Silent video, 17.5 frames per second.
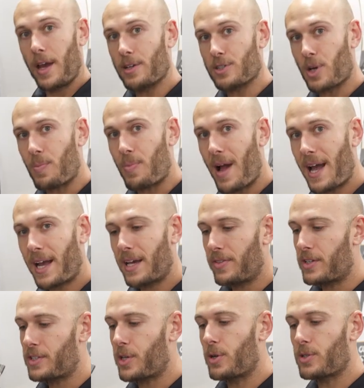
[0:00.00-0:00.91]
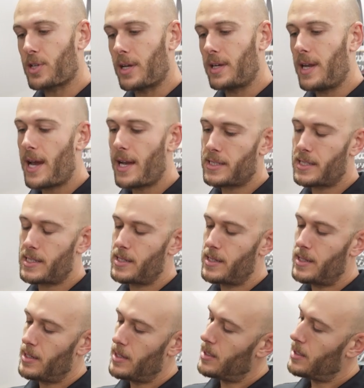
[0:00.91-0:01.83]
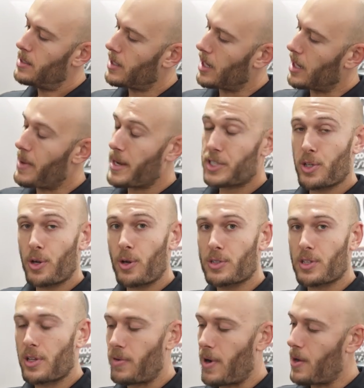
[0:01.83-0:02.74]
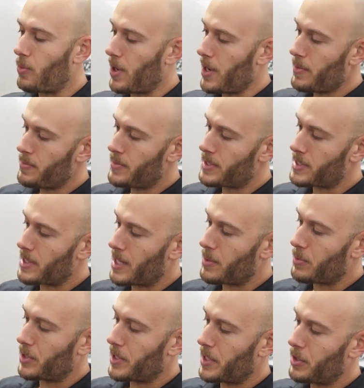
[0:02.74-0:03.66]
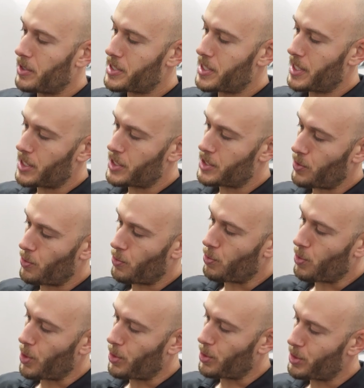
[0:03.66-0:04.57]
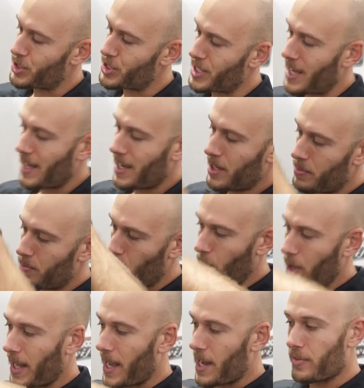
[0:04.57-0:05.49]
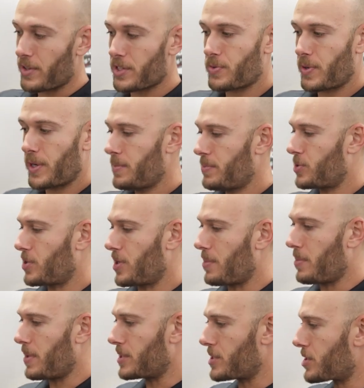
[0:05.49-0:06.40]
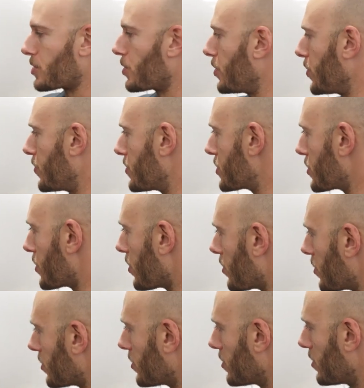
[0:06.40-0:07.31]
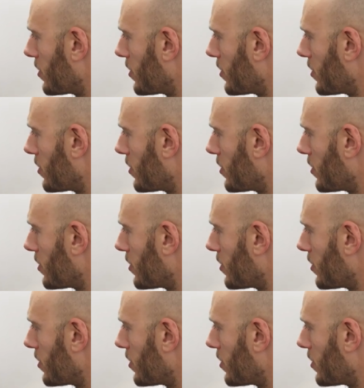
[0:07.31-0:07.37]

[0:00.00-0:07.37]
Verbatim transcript: Here's our bracket, this goes on next. Gotta make sure it goes on the right way. It's labeled here, it says rotor side pointing out this way. So that means it's going to install